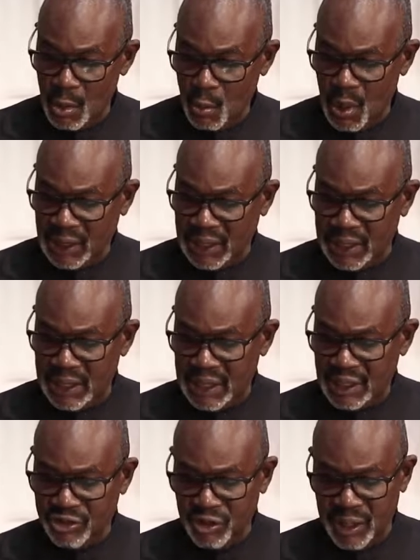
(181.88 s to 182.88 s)
One can
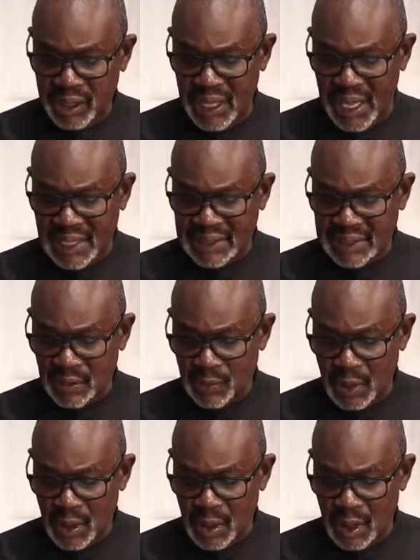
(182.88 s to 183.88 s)
enter and exit
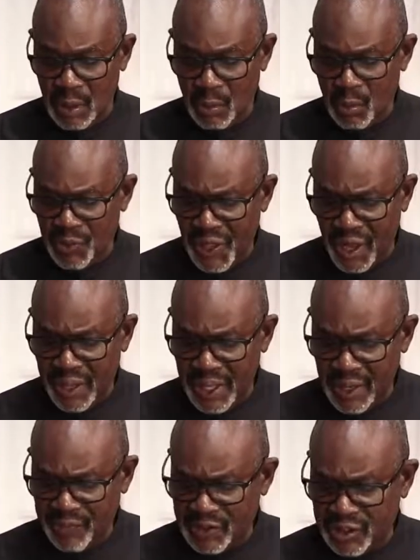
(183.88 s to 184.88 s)
without
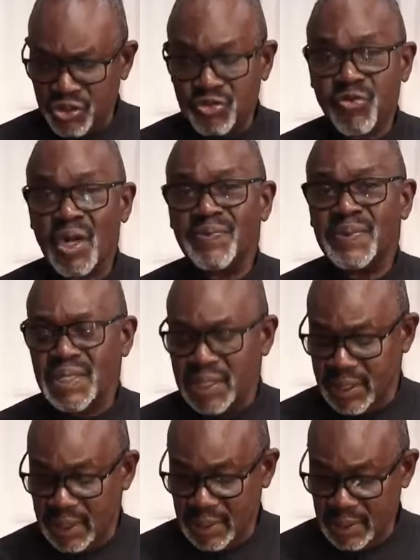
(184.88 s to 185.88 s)
ever disrupting
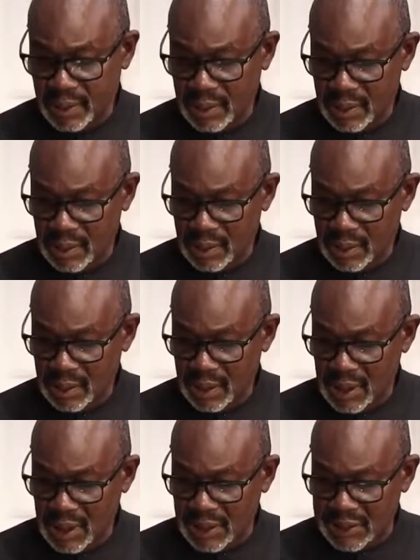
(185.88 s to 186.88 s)
it.
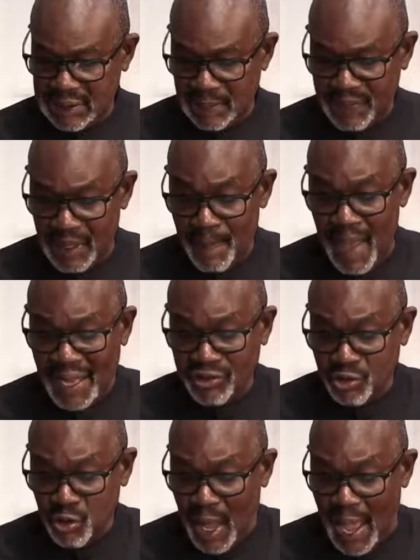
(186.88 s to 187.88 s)
Something
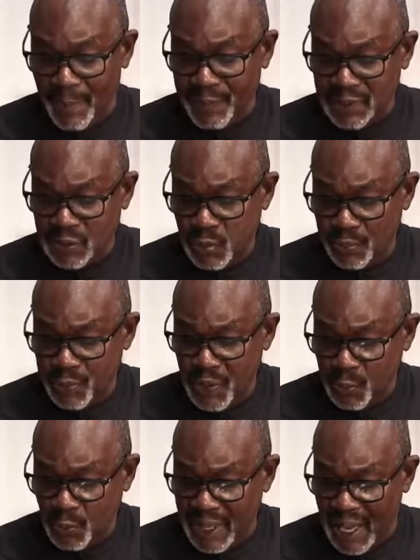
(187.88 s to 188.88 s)
magical happens when
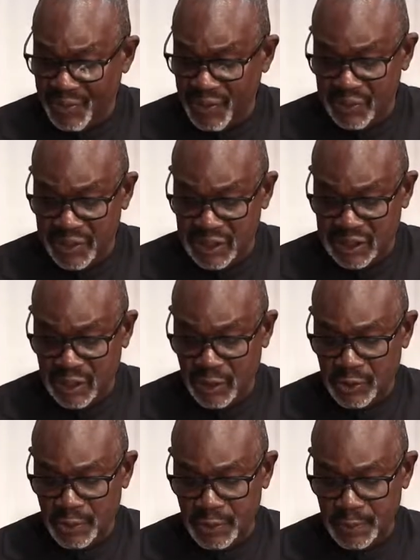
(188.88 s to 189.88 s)
people gather in a
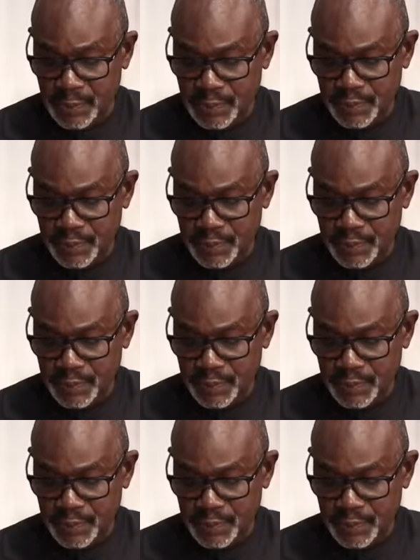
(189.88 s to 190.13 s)
circle.